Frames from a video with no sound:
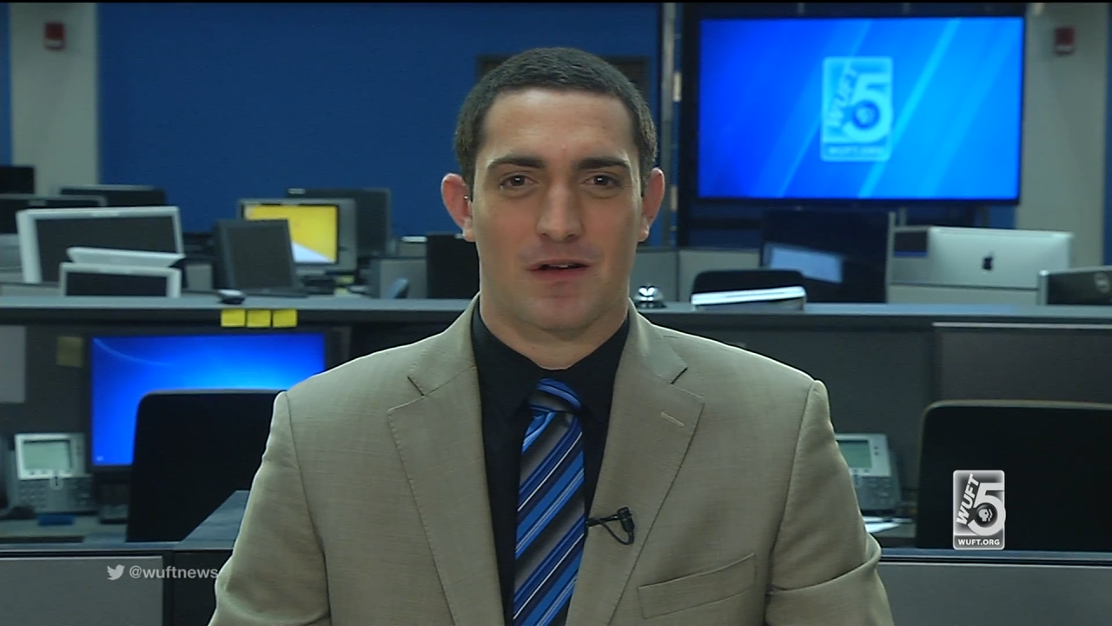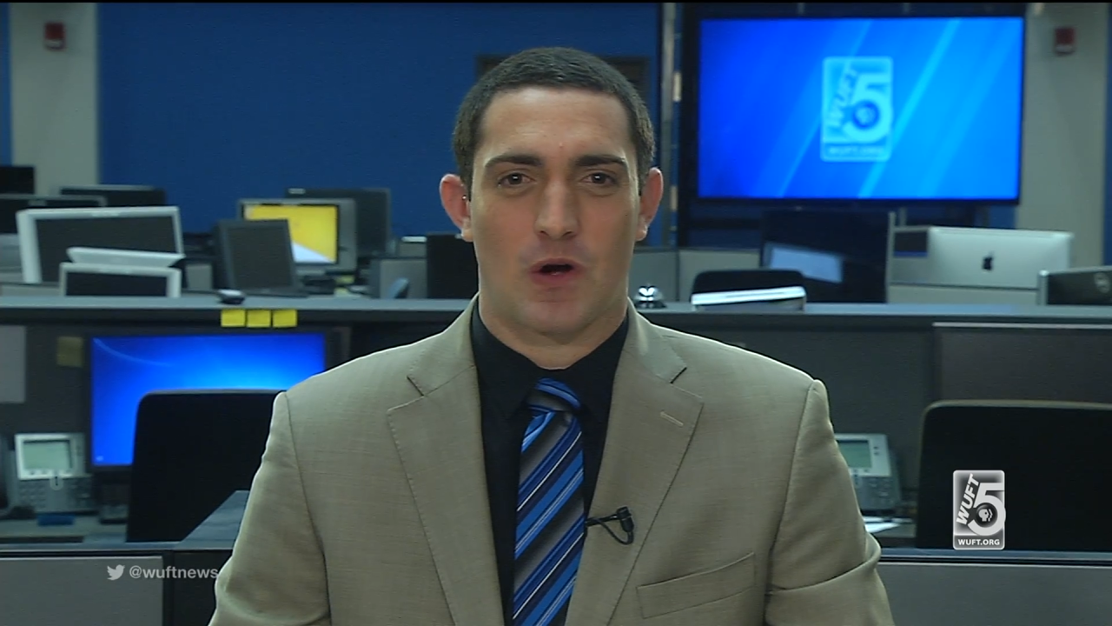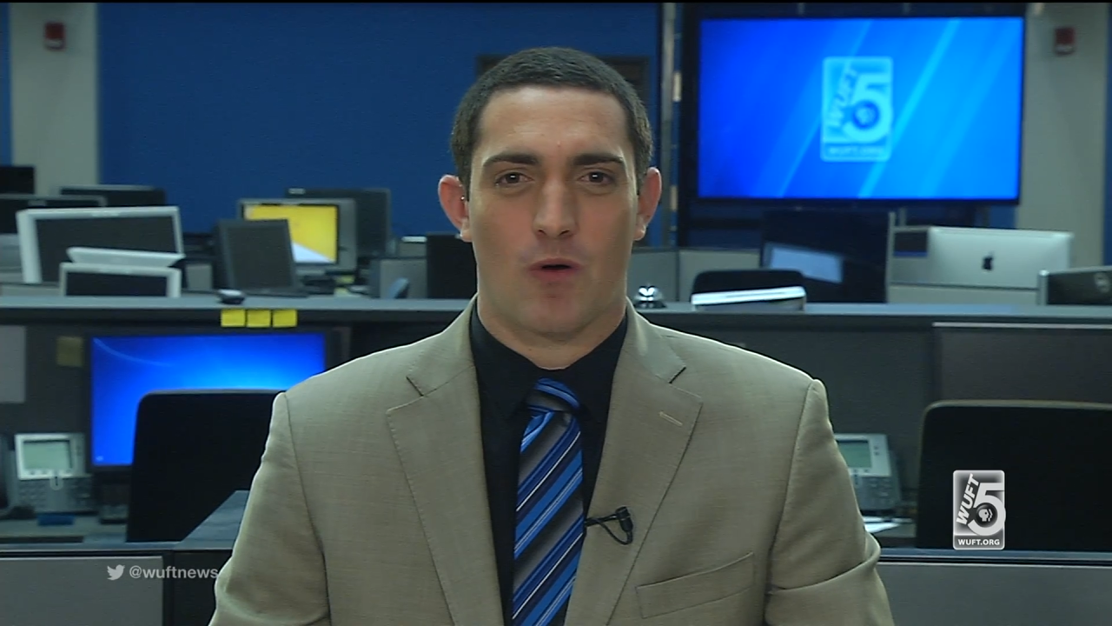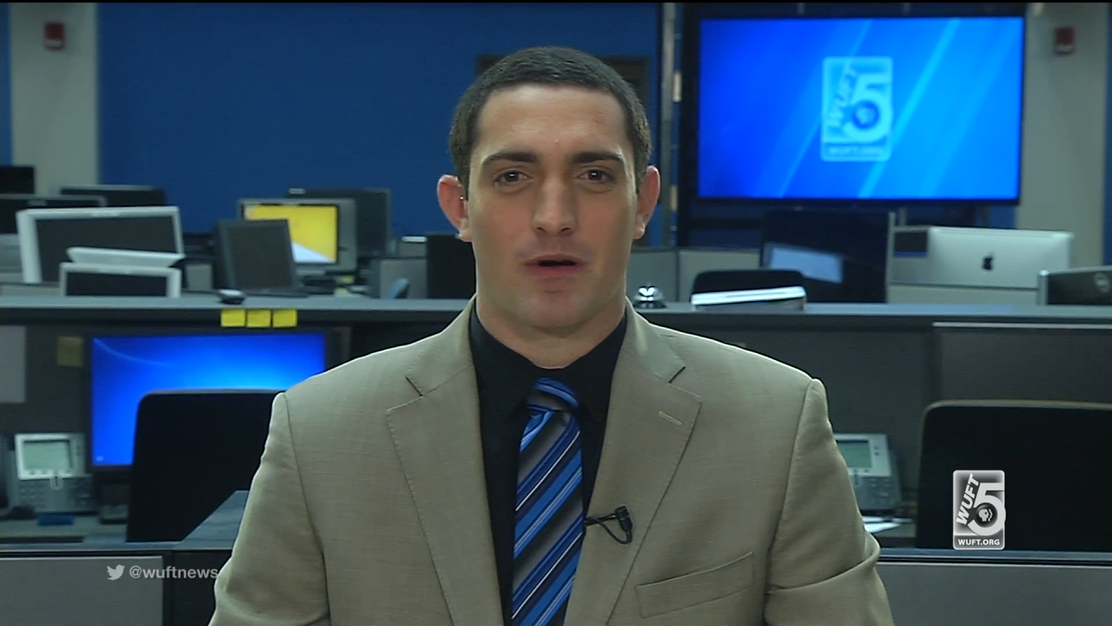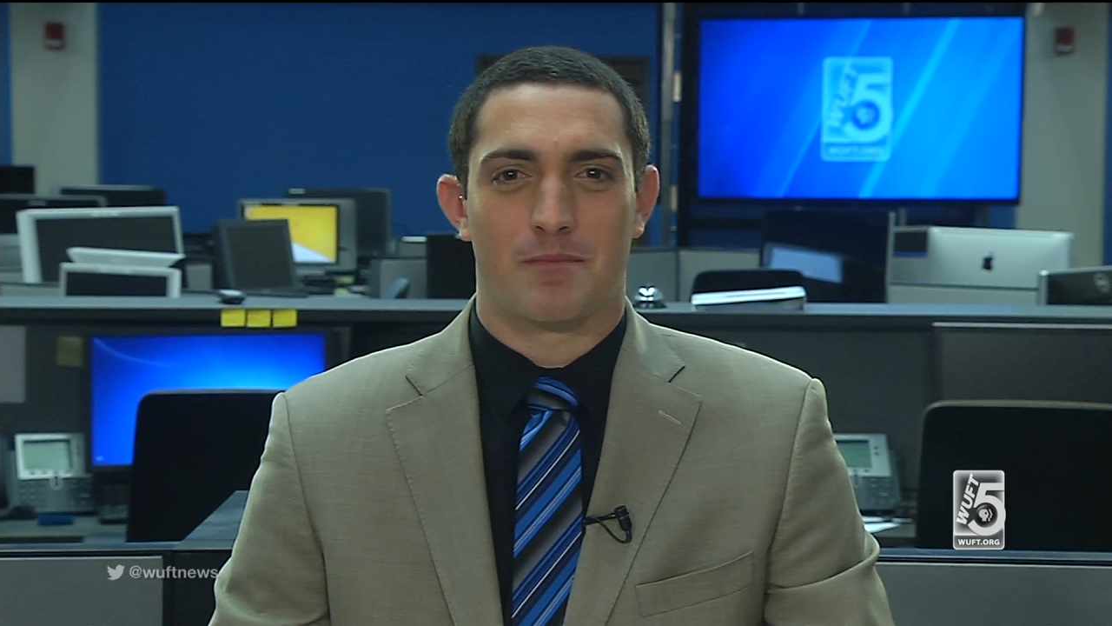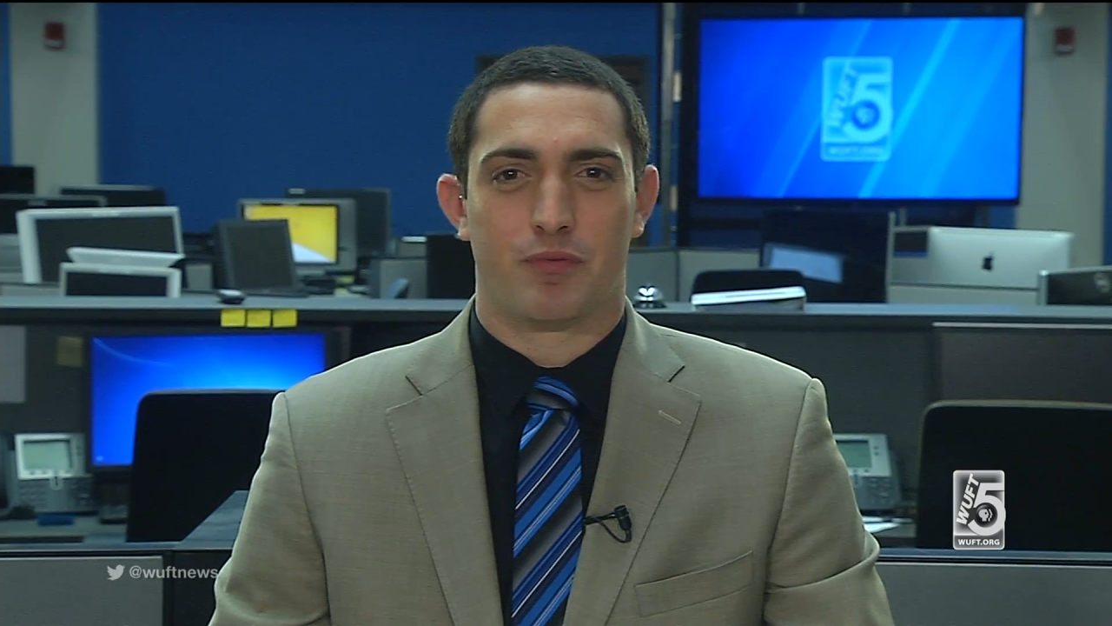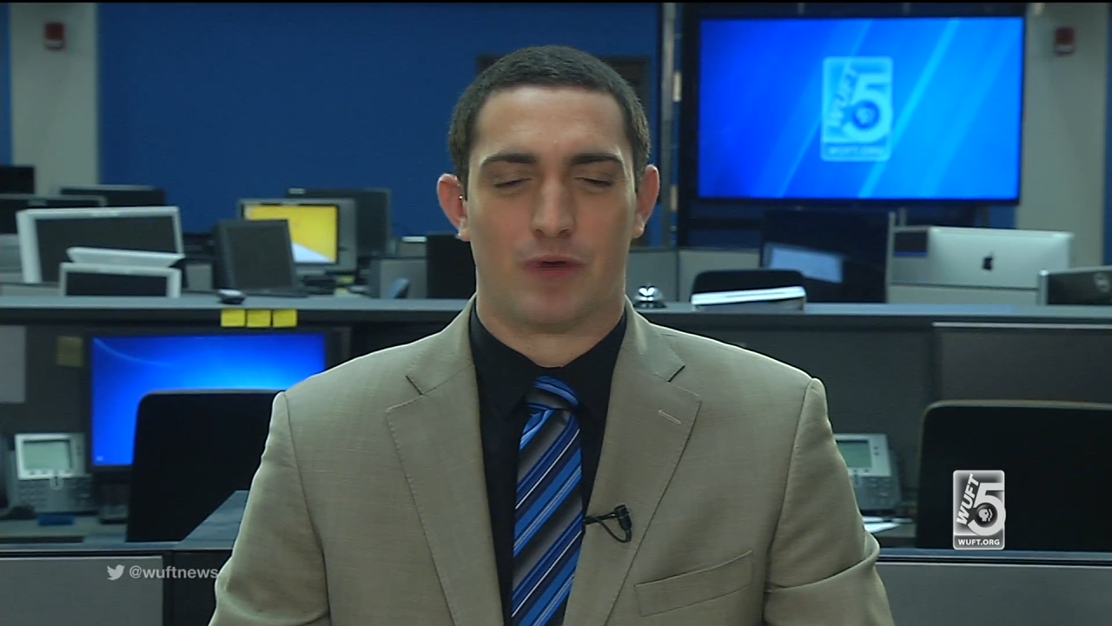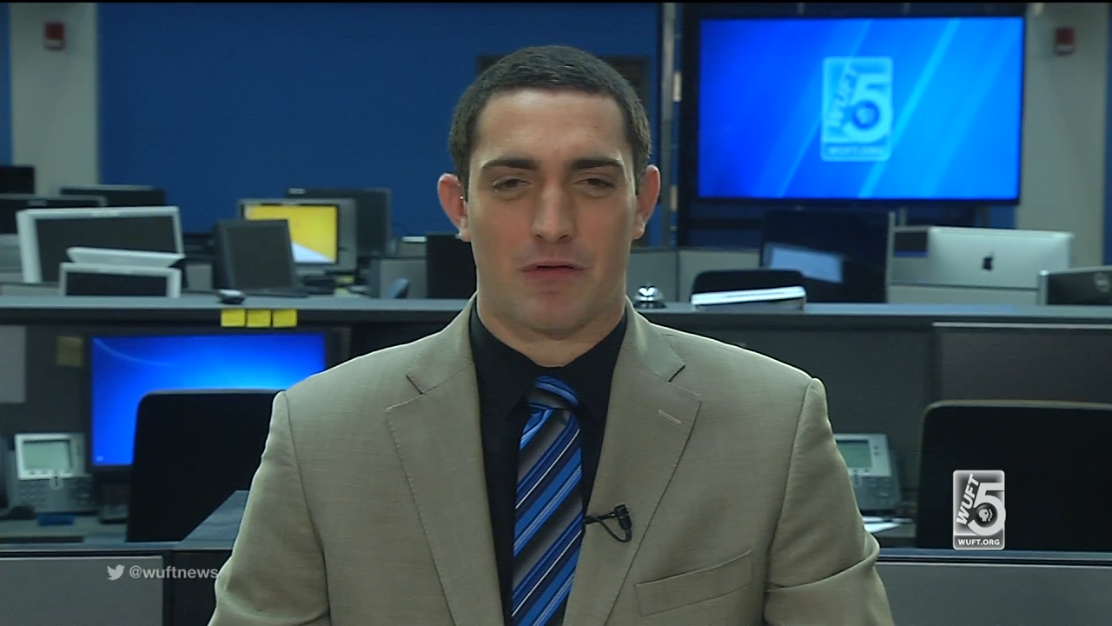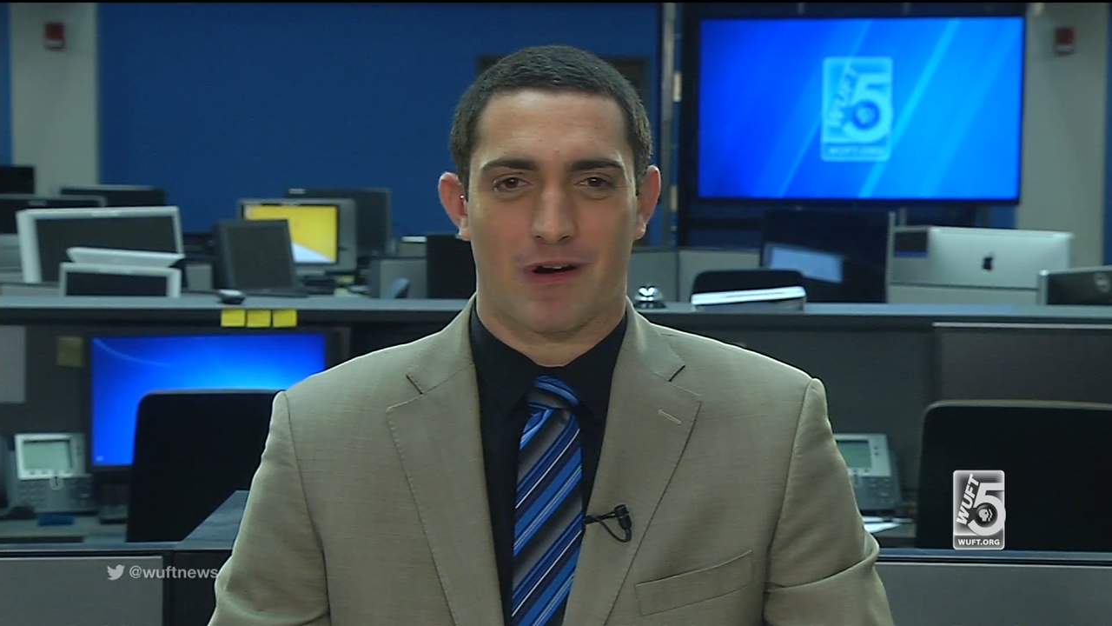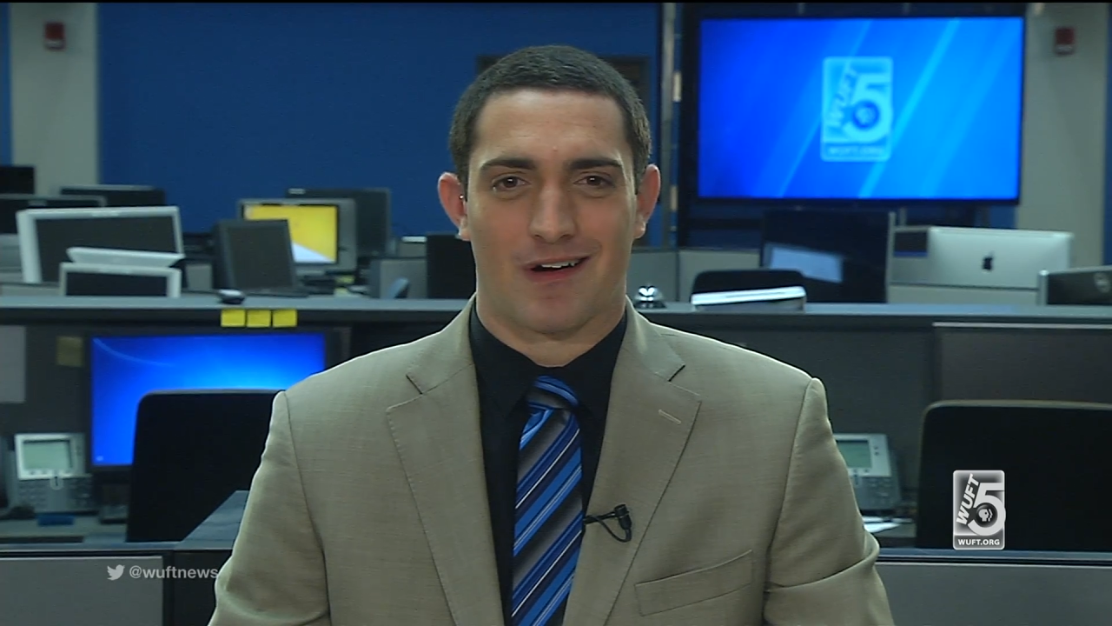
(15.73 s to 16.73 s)
Corey
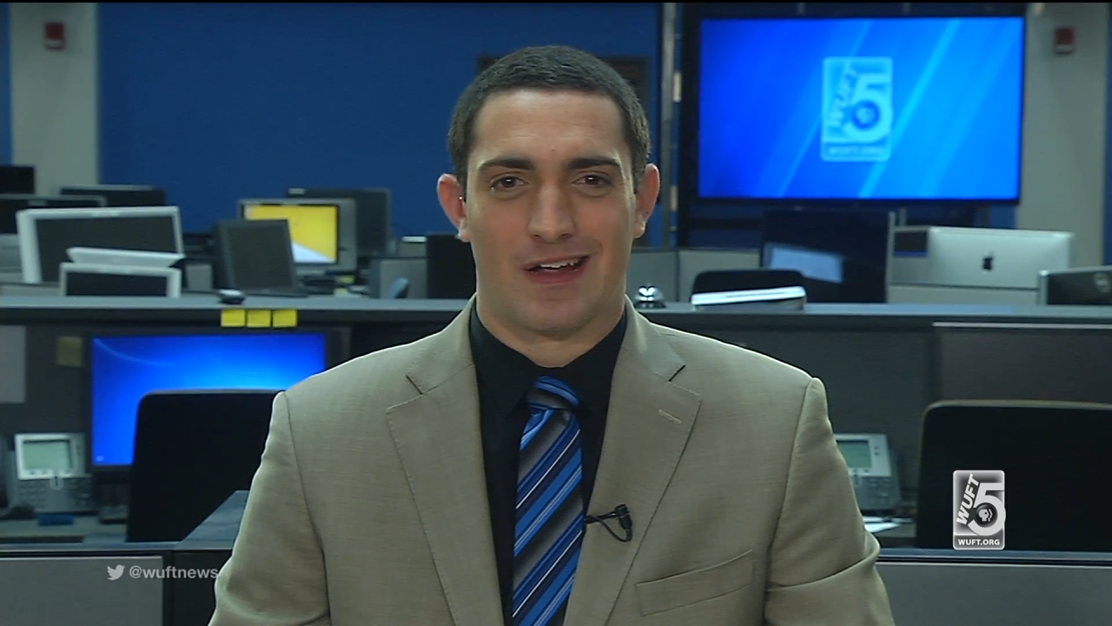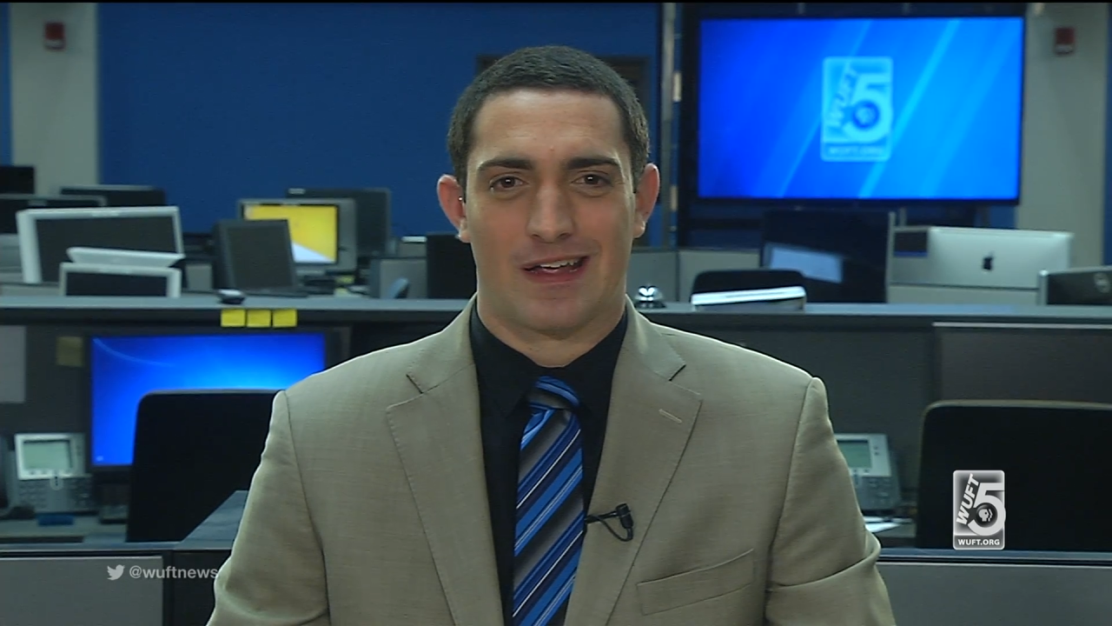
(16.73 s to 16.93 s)
Brewer.